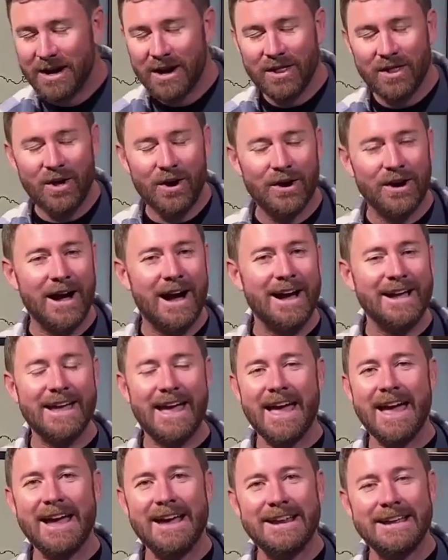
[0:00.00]
along
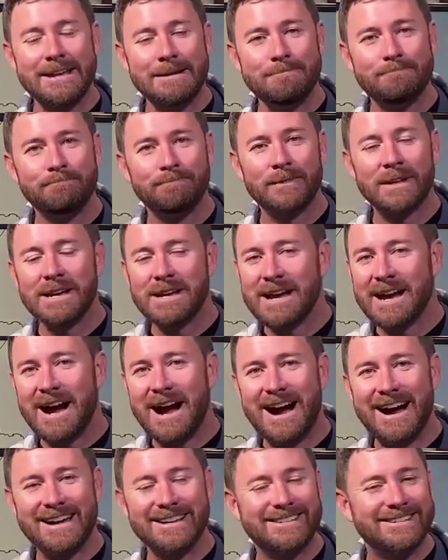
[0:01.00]
I-80,
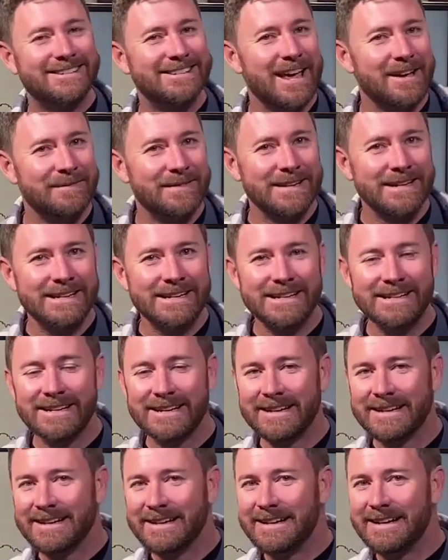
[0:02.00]
I-70,
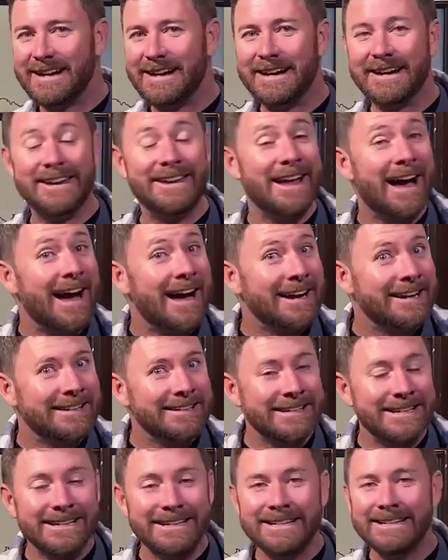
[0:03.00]

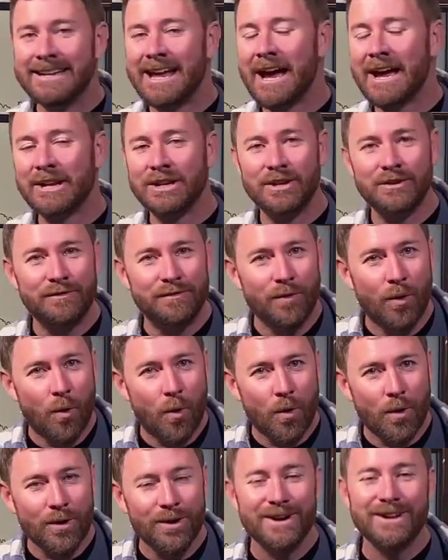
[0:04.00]
90,
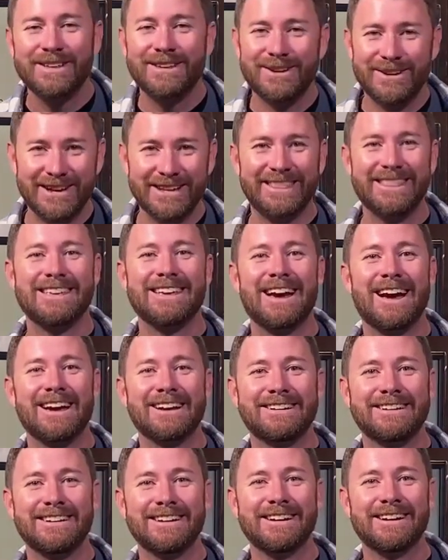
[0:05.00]
94, you get the
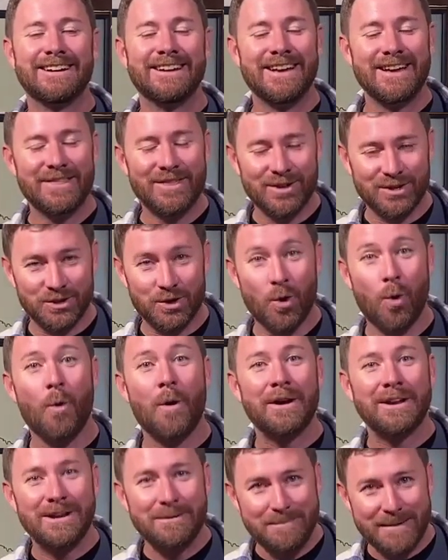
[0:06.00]
idea. There's
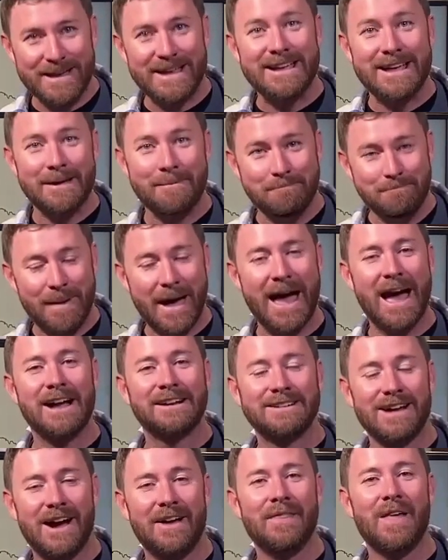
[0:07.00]
going to be
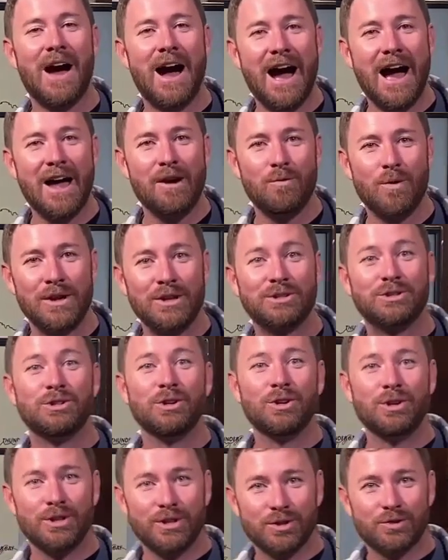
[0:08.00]
impact on the highways due
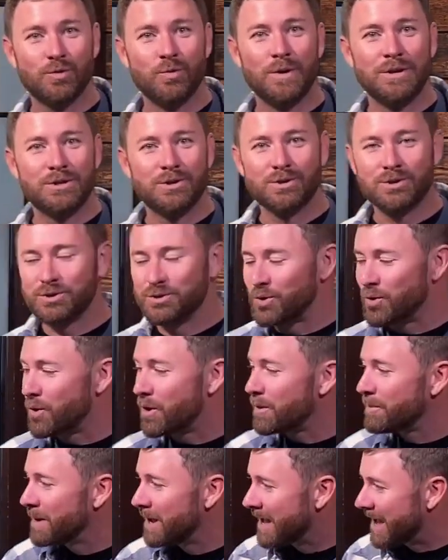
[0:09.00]
to this winter
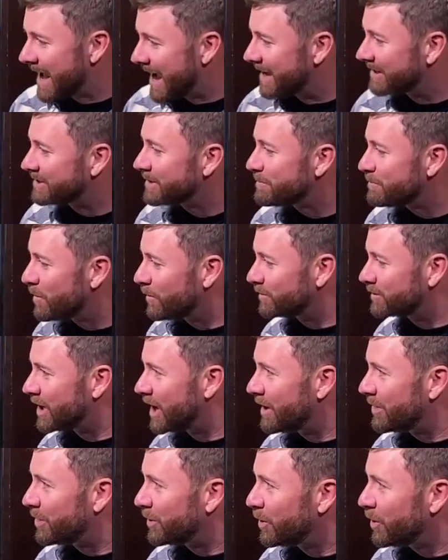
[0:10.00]
storm as it moves
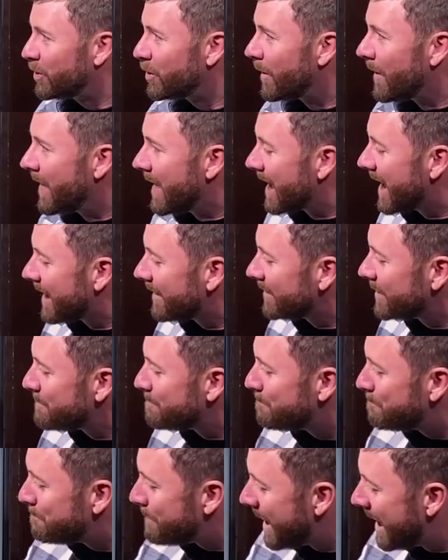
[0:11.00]
on through. And then
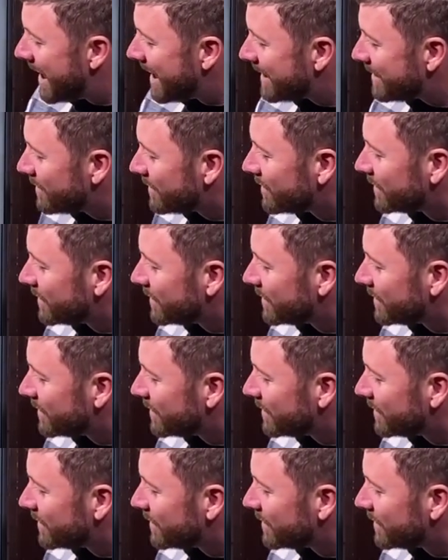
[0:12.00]
by